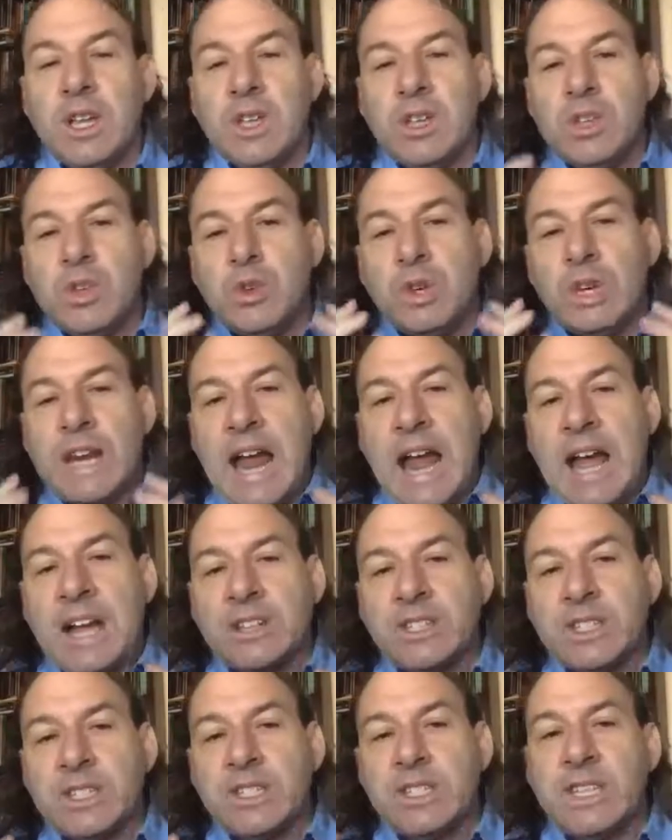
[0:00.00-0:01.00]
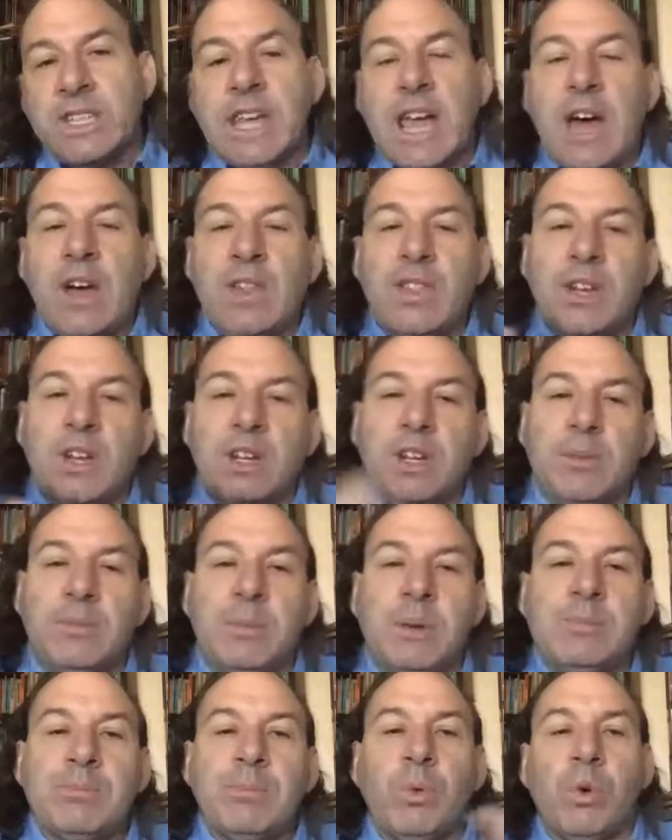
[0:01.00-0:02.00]
you could actually see how there could
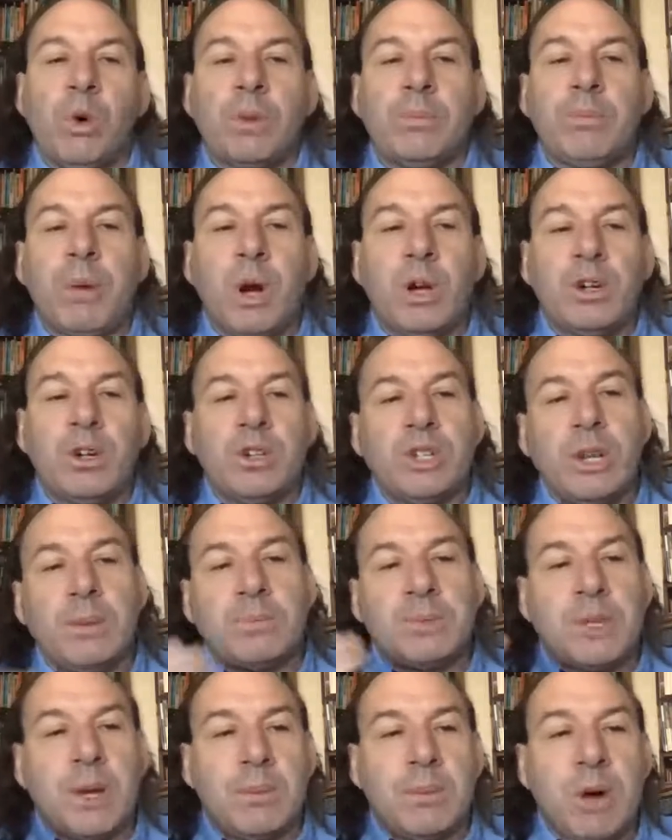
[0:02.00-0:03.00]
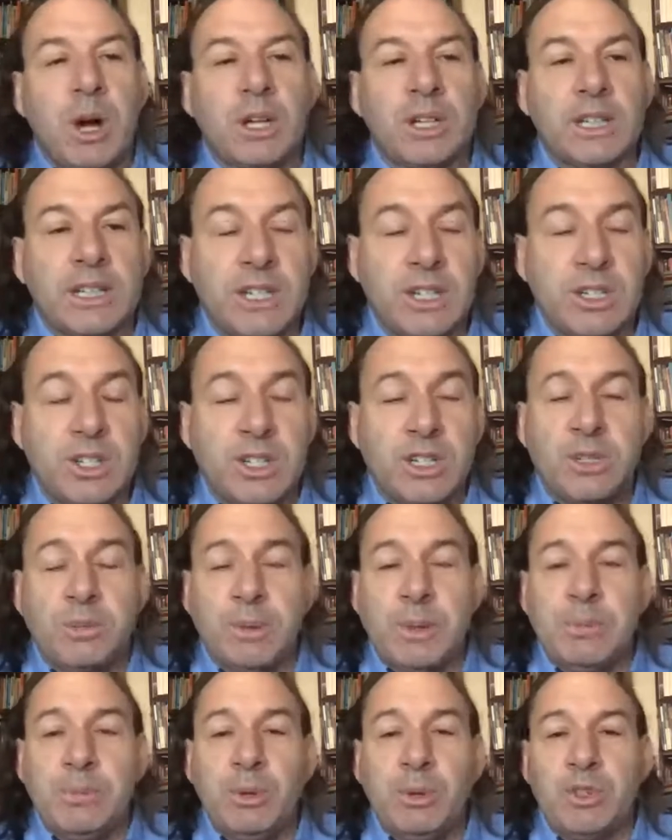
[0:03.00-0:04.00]
be more partnerships among Indigenous
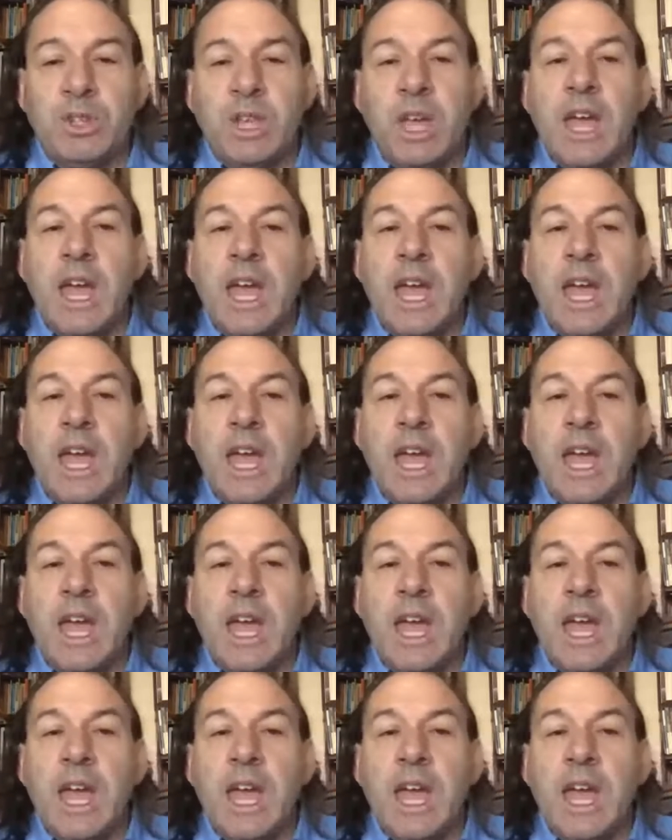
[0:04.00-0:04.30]
peoples,